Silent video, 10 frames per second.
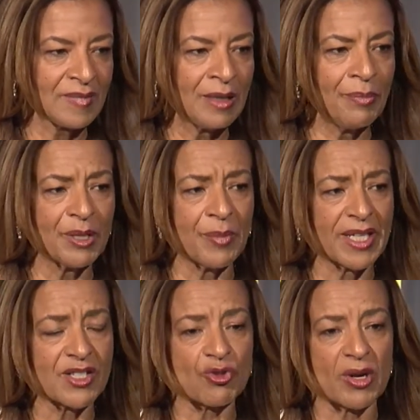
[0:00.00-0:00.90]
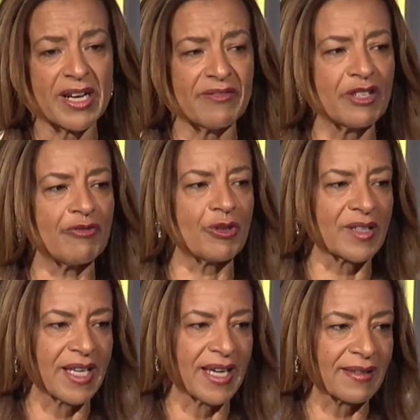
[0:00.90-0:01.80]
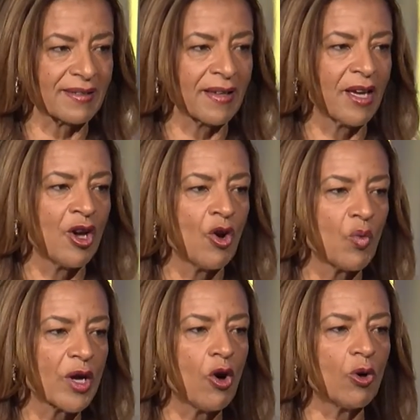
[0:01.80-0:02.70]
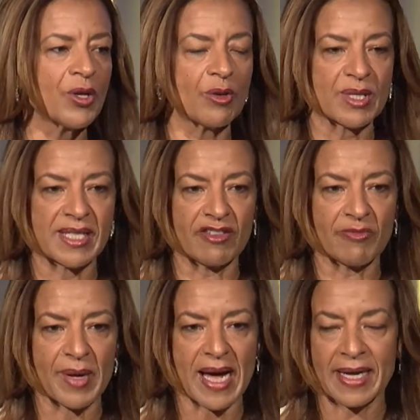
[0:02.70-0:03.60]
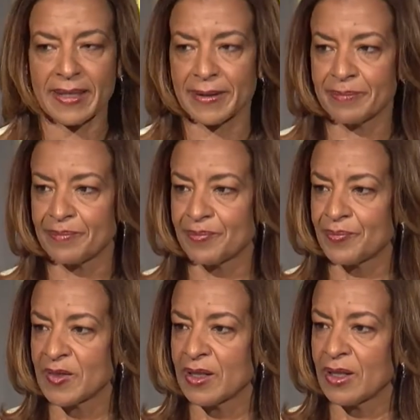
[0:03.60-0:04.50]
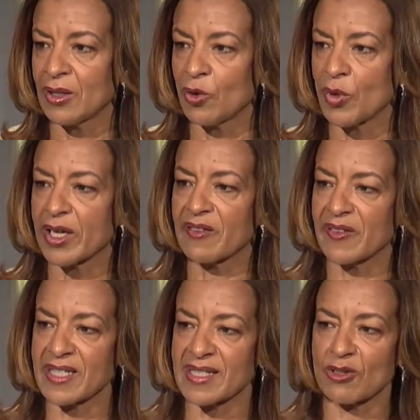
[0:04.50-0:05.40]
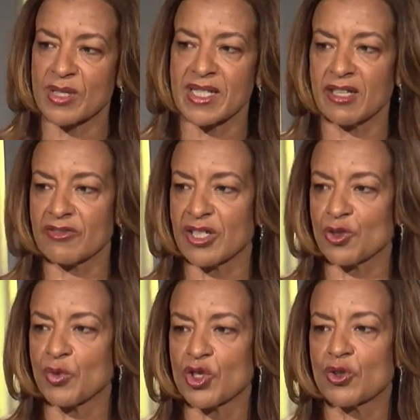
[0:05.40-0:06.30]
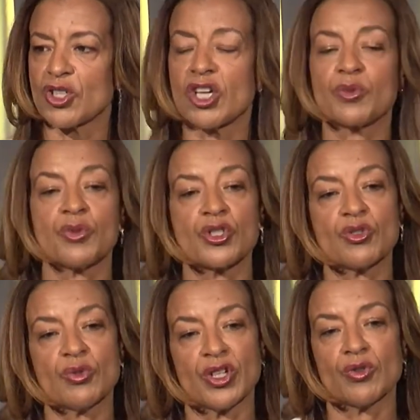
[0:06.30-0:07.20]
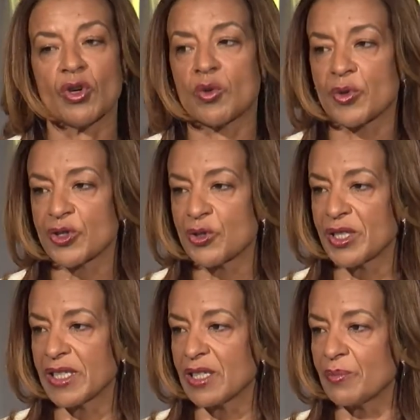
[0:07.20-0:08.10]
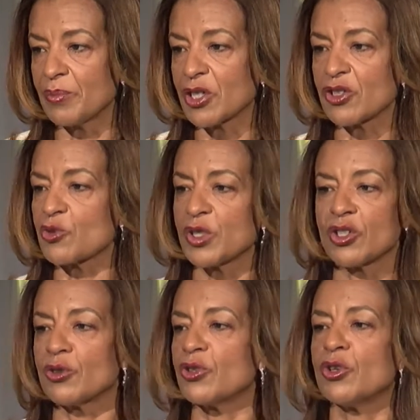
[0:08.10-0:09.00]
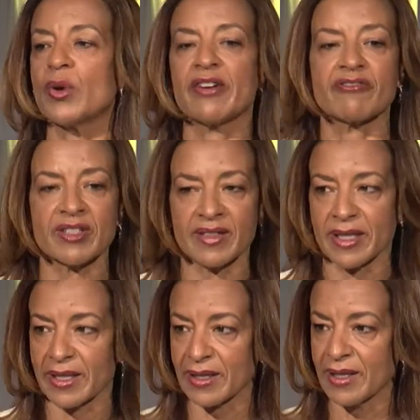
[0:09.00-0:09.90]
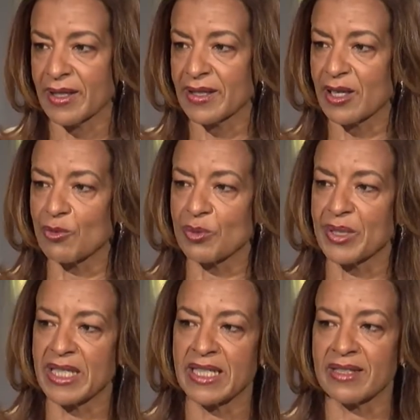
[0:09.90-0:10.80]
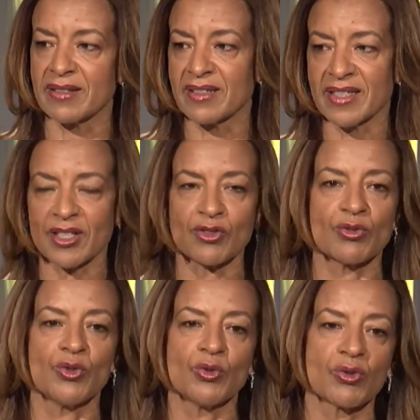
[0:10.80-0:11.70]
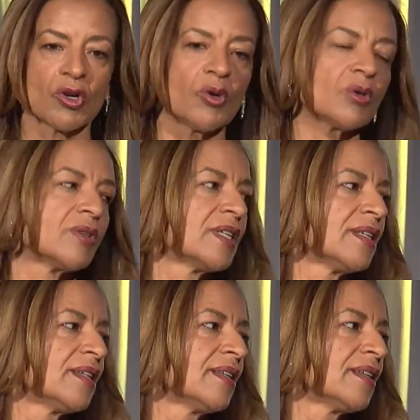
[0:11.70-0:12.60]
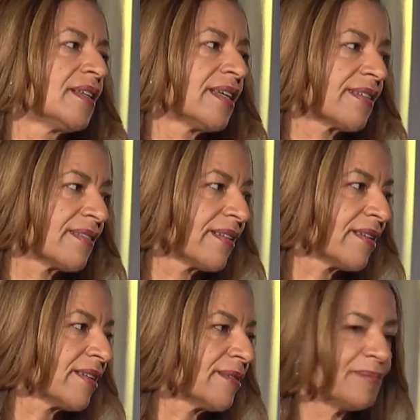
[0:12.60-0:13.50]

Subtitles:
But by striving for that, we hold ourselves back. We convince ourselves that we should not pursue a new opportunity because we don't know everything that will be needed in that new role. Yes, Leila?